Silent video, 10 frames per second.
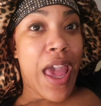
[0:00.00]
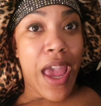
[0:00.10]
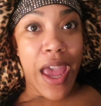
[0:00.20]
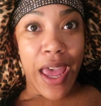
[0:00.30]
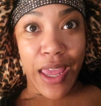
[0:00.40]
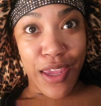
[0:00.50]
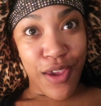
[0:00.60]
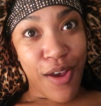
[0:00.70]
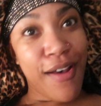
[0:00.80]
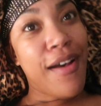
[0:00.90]
Hey,
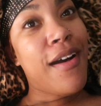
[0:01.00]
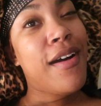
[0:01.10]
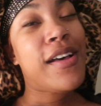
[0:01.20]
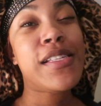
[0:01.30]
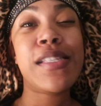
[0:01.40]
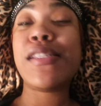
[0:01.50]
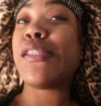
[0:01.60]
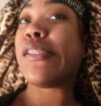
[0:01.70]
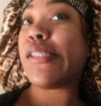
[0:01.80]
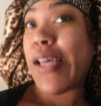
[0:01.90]
y'all.
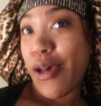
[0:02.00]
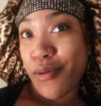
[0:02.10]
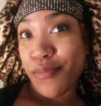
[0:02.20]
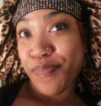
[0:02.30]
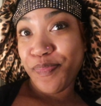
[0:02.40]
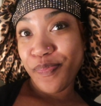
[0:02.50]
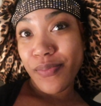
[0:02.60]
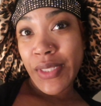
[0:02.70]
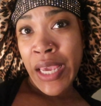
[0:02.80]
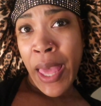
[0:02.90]
So
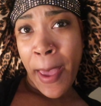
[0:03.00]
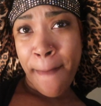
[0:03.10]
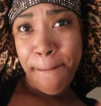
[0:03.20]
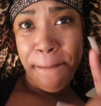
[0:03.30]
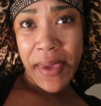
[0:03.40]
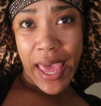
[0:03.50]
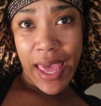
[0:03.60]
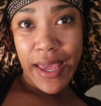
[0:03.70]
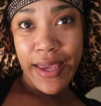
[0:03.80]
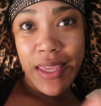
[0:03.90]
I'm
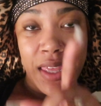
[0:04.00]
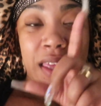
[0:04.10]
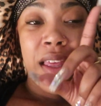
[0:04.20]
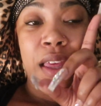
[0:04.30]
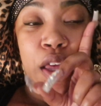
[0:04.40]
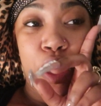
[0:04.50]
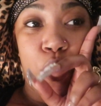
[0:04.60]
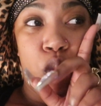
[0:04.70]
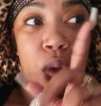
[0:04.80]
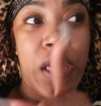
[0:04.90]
back.
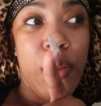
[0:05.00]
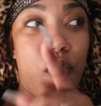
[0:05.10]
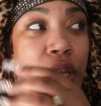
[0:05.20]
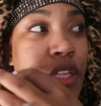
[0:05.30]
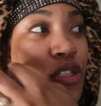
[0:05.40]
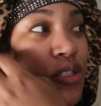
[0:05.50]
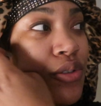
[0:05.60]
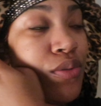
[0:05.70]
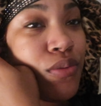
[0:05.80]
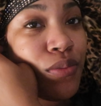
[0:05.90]
We went
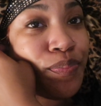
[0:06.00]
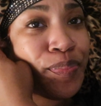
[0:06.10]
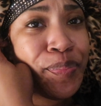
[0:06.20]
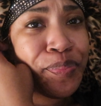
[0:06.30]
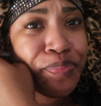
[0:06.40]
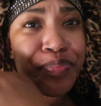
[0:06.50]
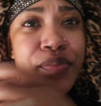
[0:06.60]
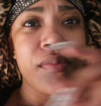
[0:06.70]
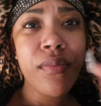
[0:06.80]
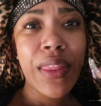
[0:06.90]
to
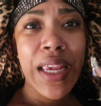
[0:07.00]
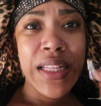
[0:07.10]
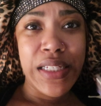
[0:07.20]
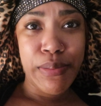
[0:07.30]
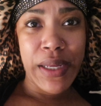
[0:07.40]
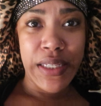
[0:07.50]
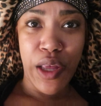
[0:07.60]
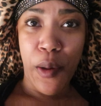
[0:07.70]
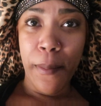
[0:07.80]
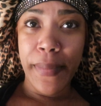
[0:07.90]
this place
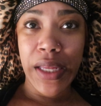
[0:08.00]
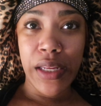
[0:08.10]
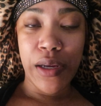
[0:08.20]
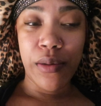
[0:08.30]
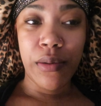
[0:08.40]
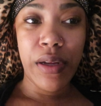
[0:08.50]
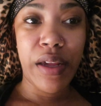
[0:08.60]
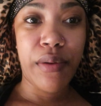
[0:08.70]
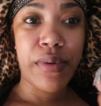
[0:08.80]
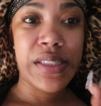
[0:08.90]
called Bello.
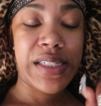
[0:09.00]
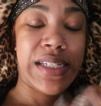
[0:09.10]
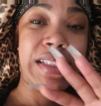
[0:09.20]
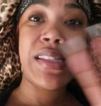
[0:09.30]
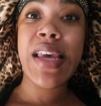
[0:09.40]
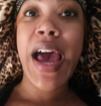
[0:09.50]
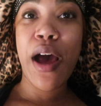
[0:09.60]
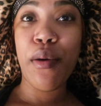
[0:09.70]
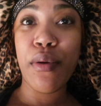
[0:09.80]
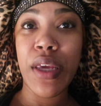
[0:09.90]
It was an
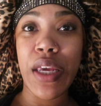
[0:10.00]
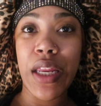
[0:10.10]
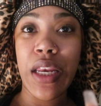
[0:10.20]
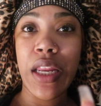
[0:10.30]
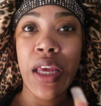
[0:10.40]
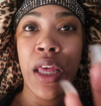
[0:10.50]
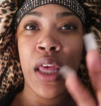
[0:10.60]
Italian